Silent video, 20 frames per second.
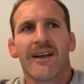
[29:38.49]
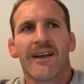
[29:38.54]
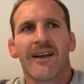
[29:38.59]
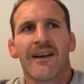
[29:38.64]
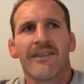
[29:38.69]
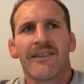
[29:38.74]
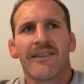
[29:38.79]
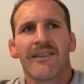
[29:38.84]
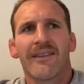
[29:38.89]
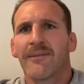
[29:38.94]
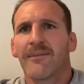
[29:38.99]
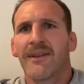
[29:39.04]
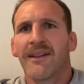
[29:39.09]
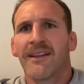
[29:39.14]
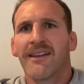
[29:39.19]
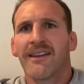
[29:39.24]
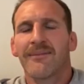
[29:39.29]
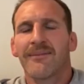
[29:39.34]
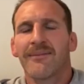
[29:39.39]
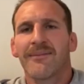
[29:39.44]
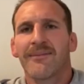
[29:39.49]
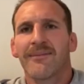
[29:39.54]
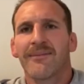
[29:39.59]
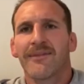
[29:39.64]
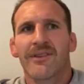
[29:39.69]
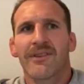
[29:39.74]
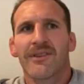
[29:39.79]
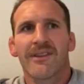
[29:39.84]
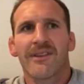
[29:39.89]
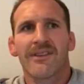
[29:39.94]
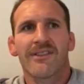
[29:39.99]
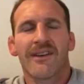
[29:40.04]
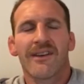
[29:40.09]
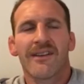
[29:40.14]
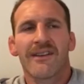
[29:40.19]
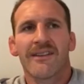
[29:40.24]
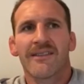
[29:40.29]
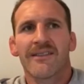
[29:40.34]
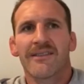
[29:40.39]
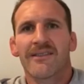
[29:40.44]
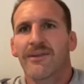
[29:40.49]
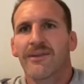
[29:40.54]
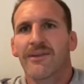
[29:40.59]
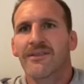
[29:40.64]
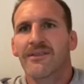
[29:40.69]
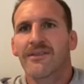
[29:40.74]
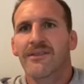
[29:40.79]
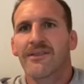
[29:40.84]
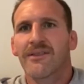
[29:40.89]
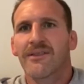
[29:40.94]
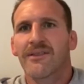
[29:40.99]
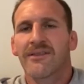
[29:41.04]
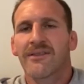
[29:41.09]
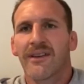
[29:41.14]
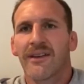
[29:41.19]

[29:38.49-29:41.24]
I think the Millennium Trilogy, I think is what it's called.